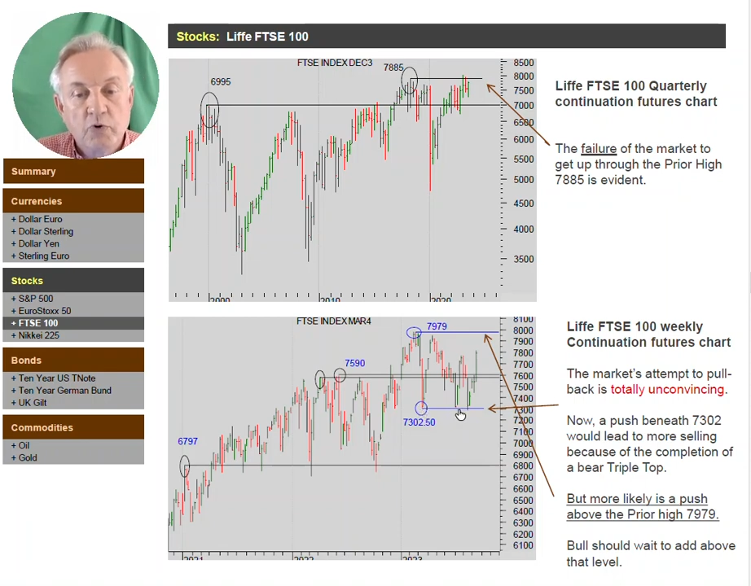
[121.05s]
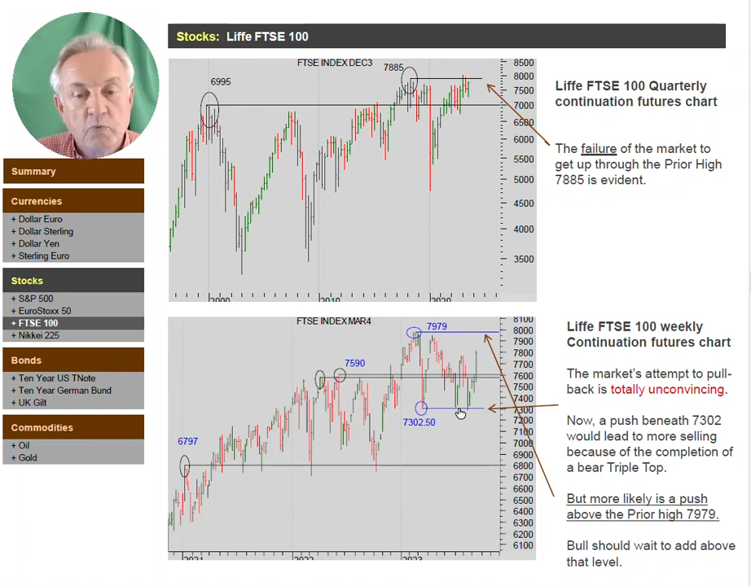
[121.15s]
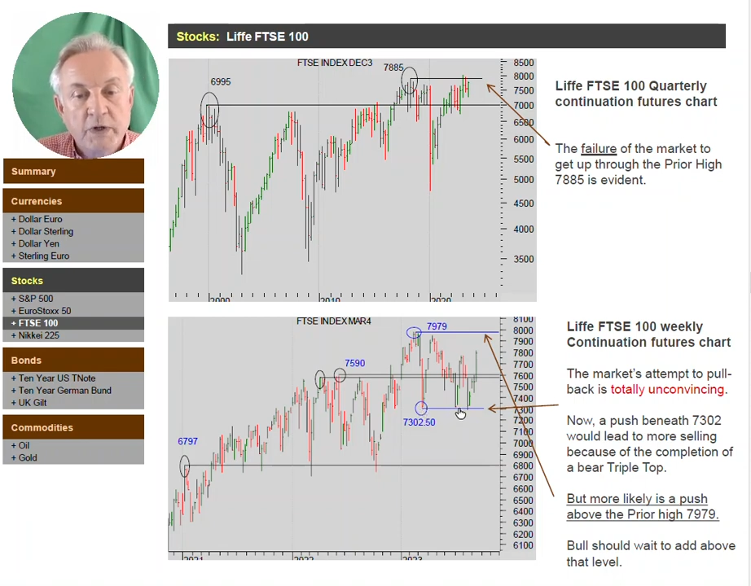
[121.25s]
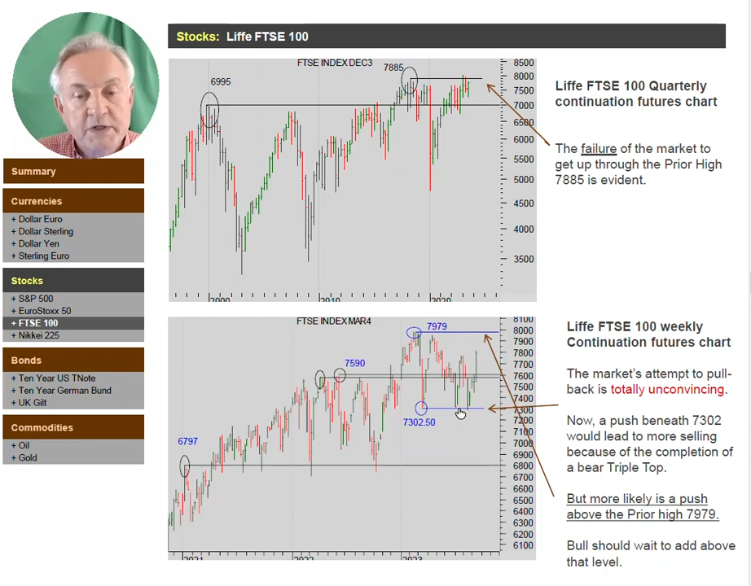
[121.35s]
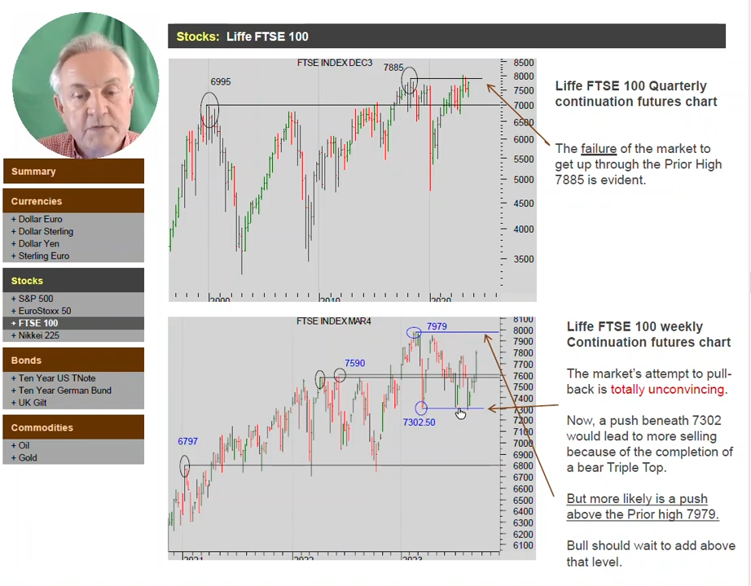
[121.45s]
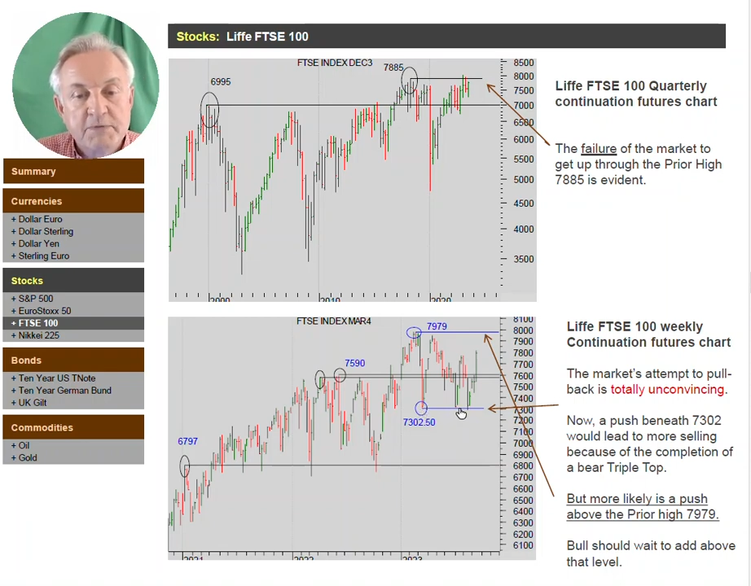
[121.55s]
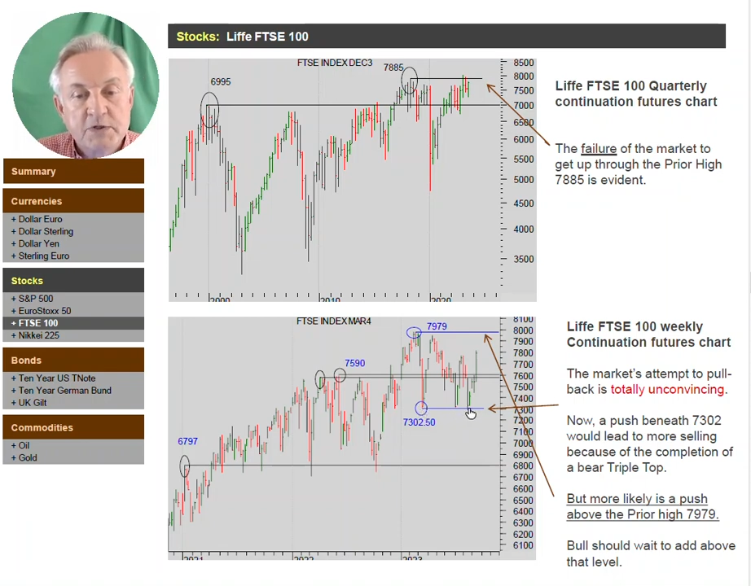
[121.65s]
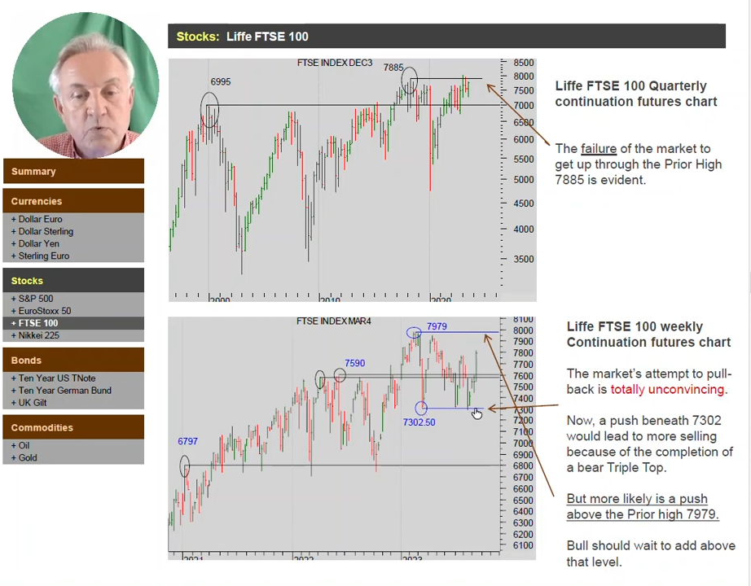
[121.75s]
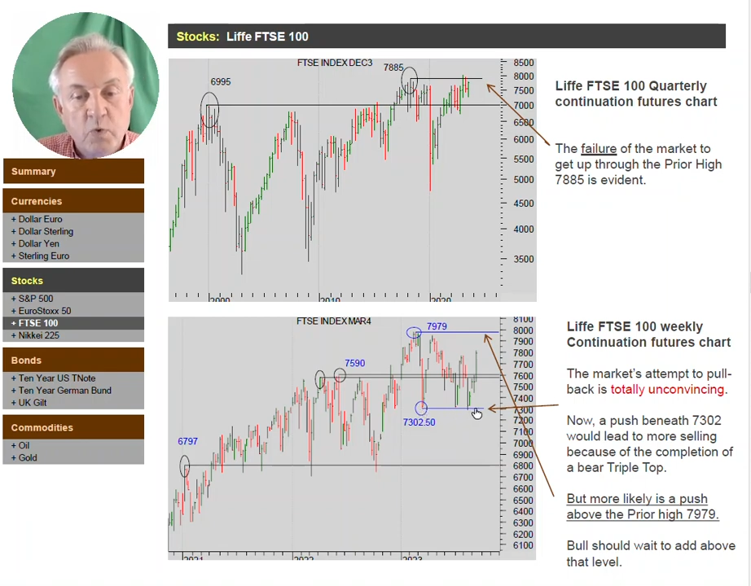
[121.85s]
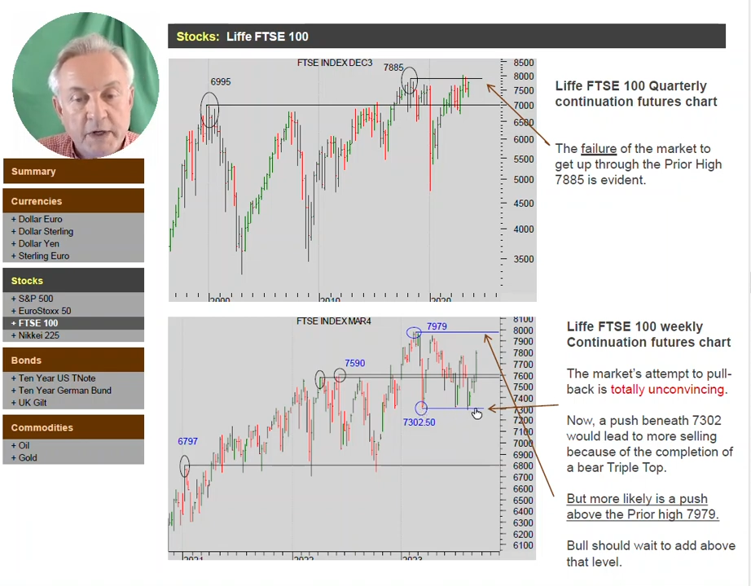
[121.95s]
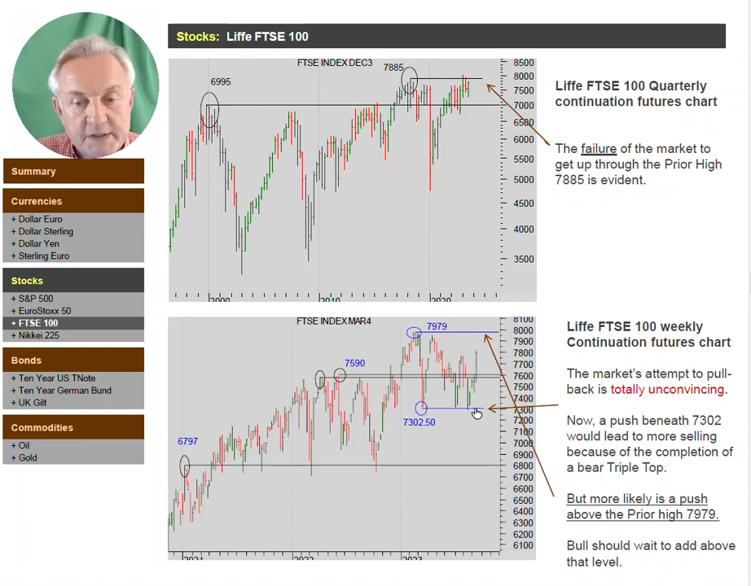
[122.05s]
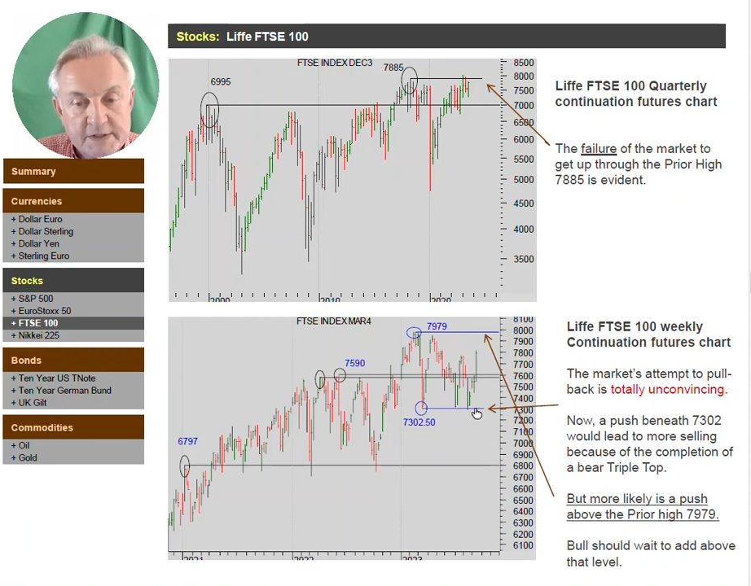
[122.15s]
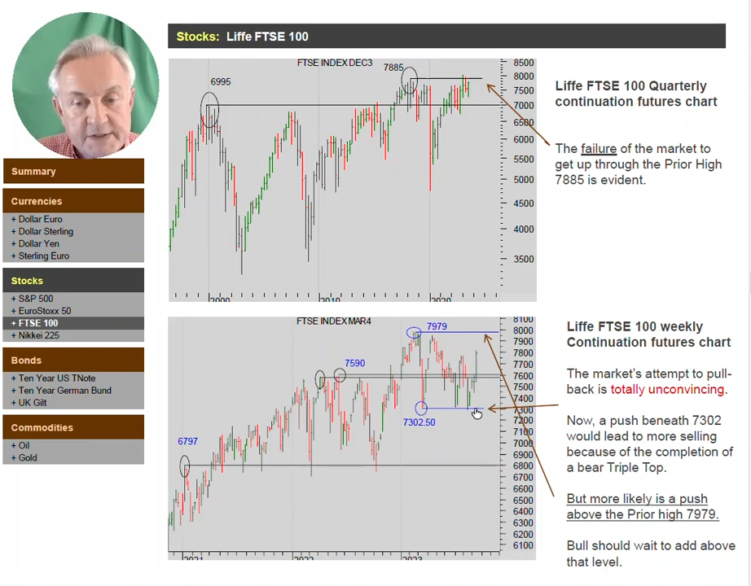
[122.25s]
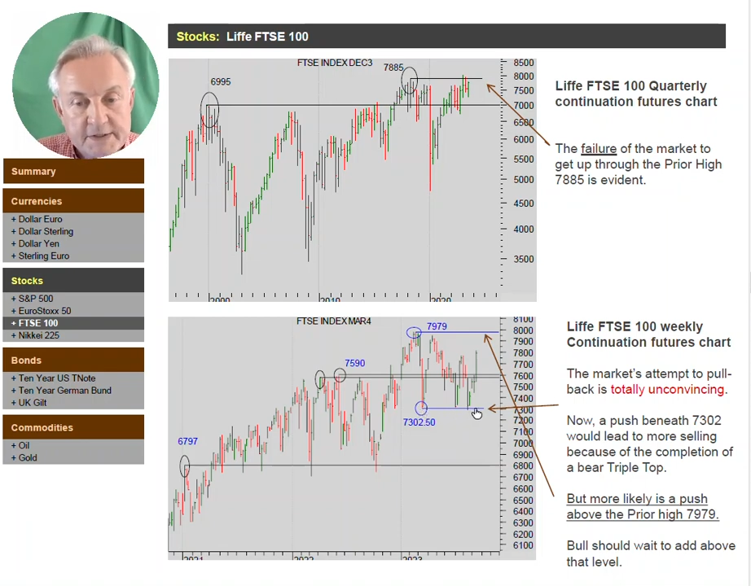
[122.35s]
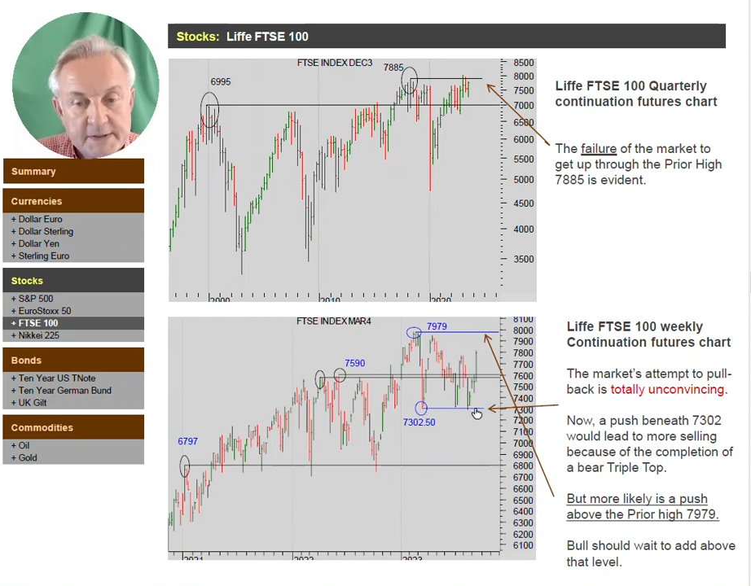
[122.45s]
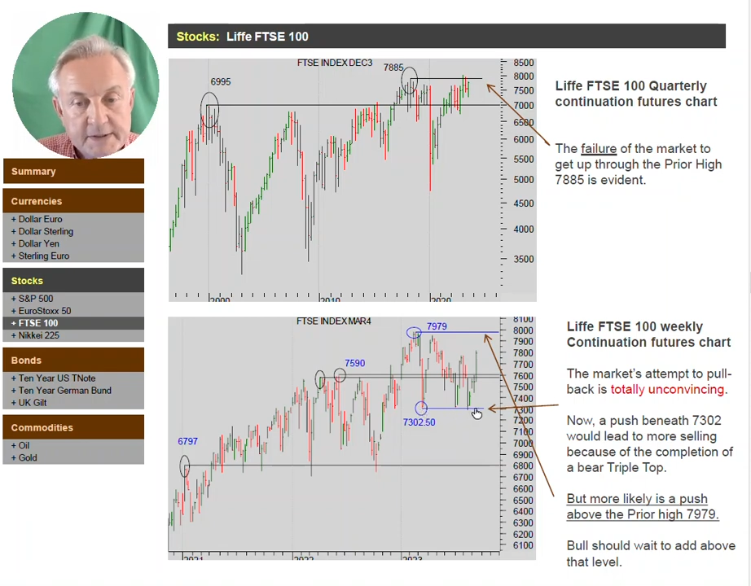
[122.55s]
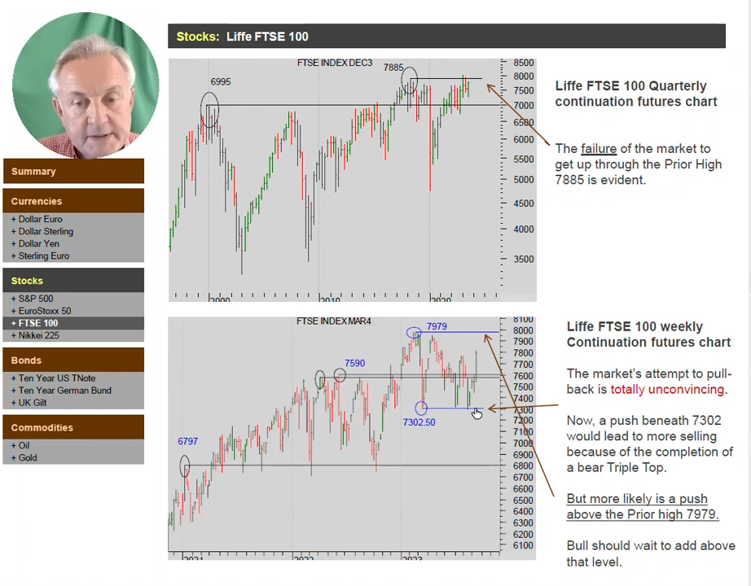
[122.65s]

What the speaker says: not once but twice.